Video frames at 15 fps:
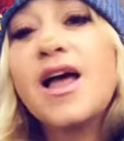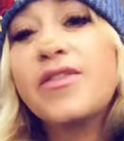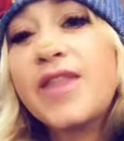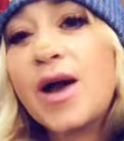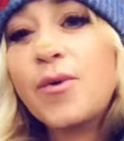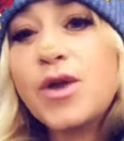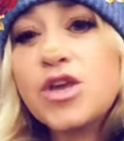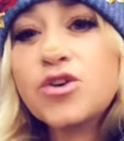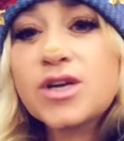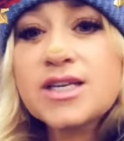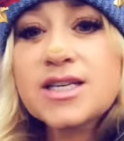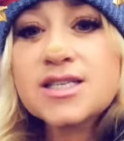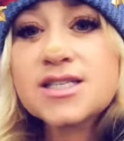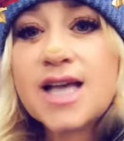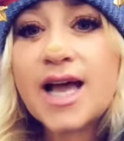That way you can
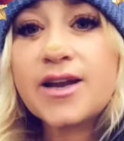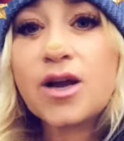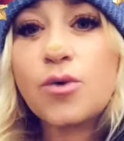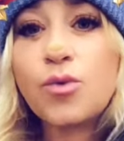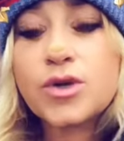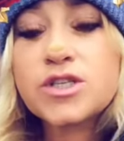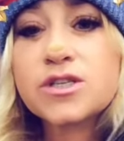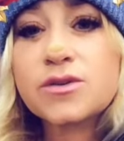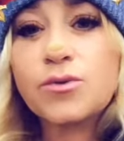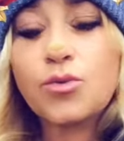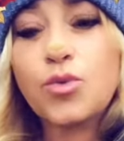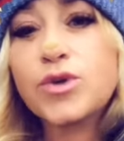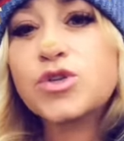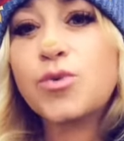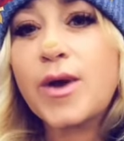decide on
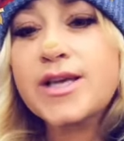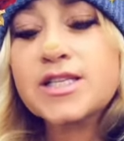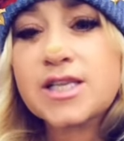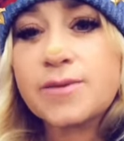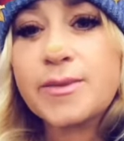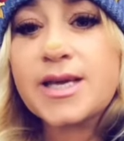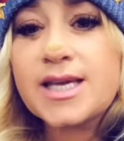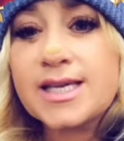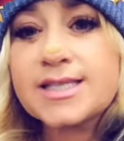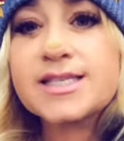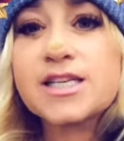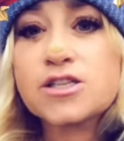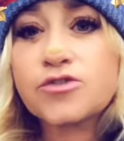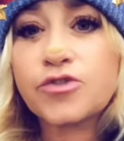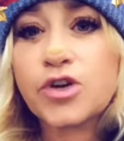which way is going to be
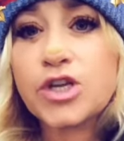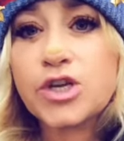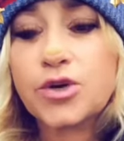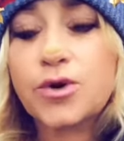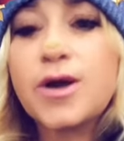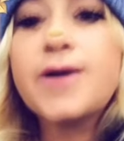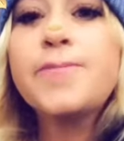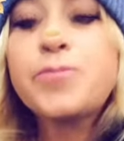easiest for you.